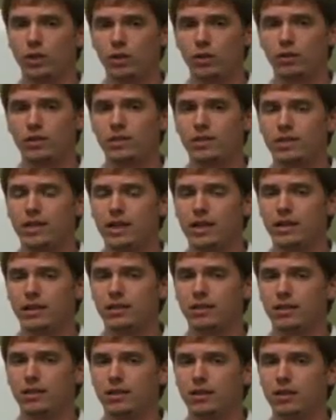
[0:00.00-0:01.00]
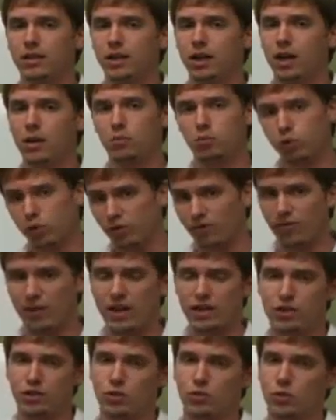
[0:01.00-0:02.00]
real estate
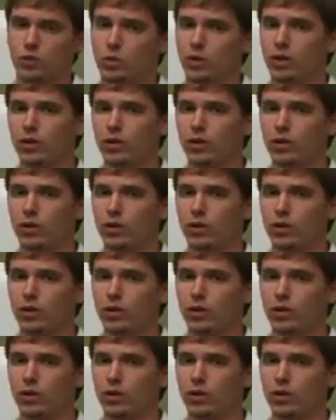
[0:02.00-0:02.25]
professionals,